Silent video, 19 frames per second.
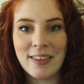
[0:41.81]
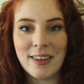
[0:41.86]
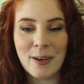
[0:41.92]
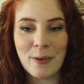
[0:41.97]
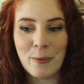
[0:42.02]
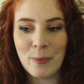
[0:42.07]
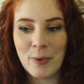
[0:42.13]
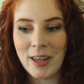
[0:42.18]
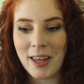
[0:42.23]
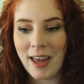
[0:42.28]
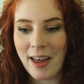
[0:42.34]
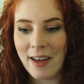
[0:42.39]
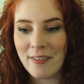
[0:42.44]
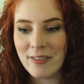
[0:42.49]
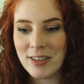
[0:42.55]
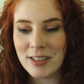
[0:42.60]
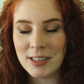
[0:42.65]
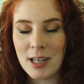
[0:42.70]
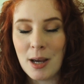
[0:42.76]
that we
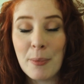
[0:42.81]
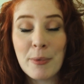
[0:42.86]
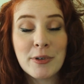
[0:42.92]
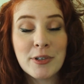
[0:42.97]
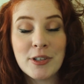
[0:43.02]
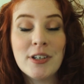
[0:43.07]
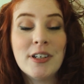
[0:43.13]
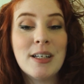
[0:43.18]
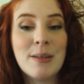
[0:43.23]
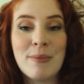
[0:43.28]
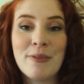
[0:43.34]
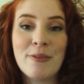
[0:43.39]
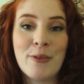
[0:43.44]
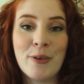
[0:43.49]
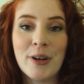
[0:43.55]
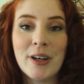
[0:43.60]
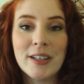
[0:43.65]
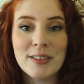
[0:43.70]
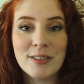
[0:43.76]
have this opportunity
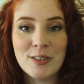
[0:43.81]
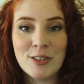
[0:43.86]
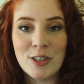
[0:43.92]
before us